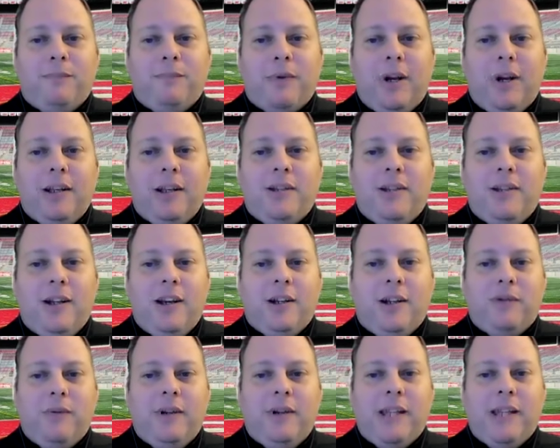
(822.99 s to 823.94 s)
Bryce
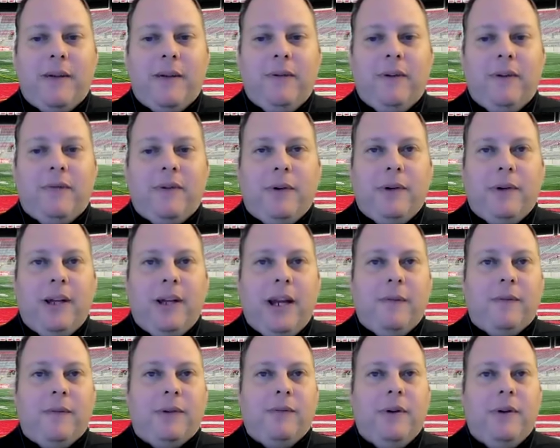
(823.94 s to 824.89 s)
Young, 27 of
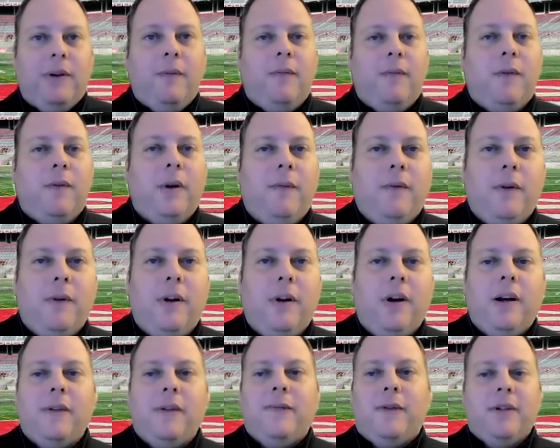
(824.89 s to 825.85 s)
38 for 344
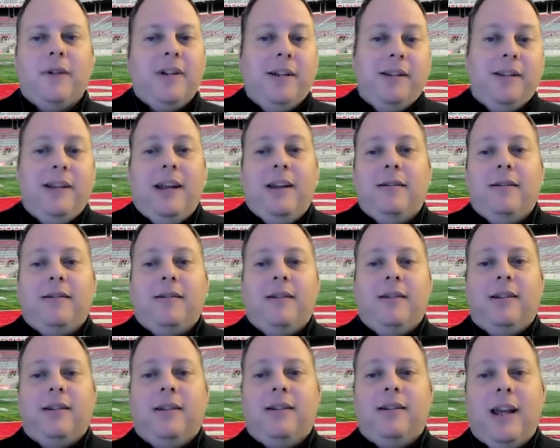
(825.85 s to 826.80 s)
yards, four touchdowns,
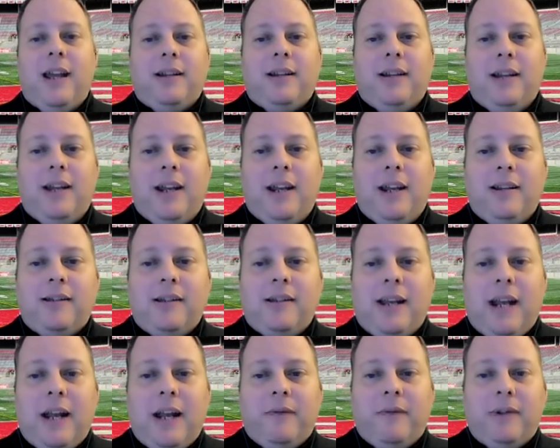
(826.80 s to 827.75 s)
looked exactly as
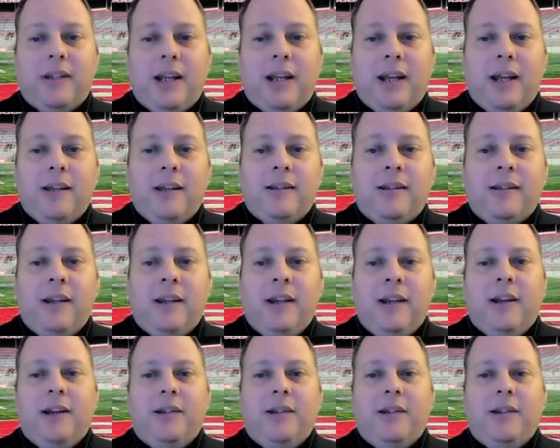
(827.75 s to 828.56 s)
advertised.